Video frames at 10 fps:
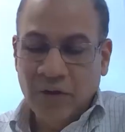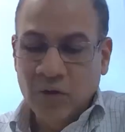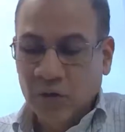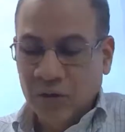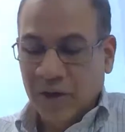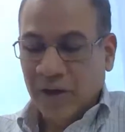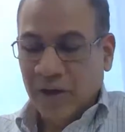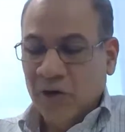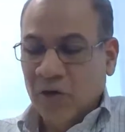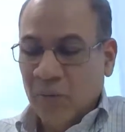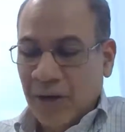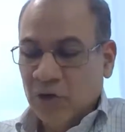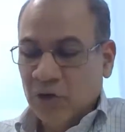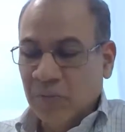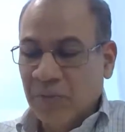to, go back to
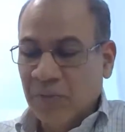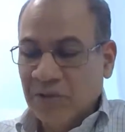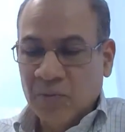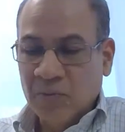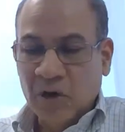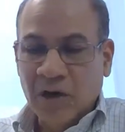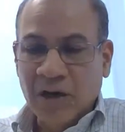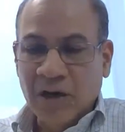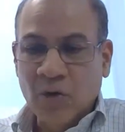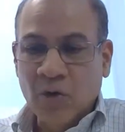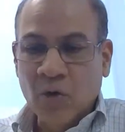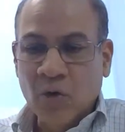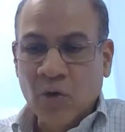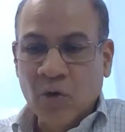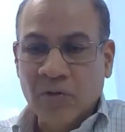the business model and look
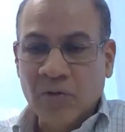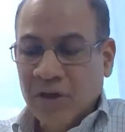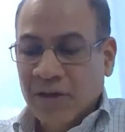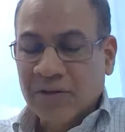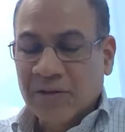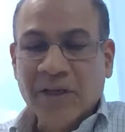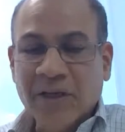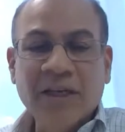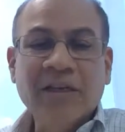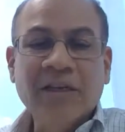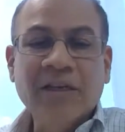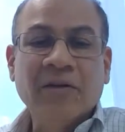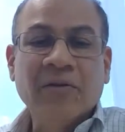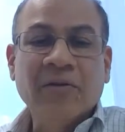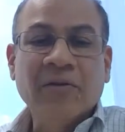at some of the key
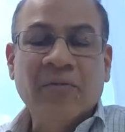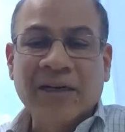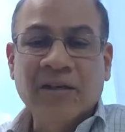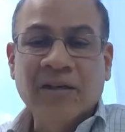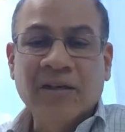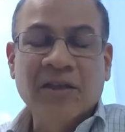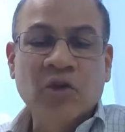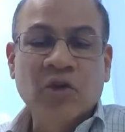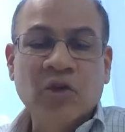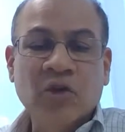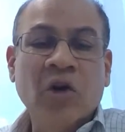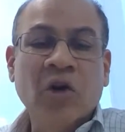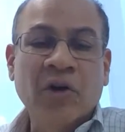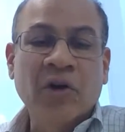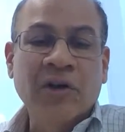factors that you all will
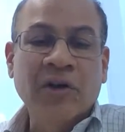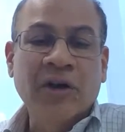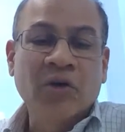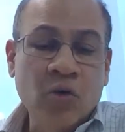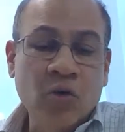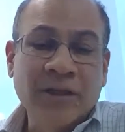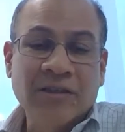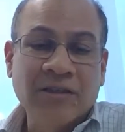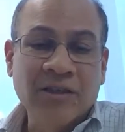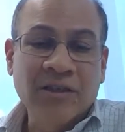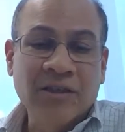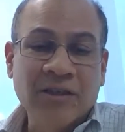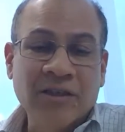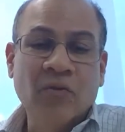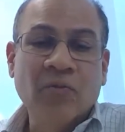monitor and you as a
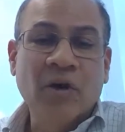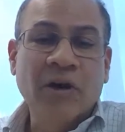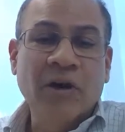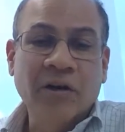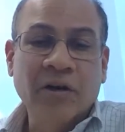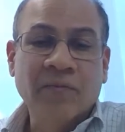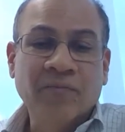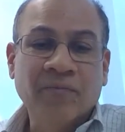CFO would monitor,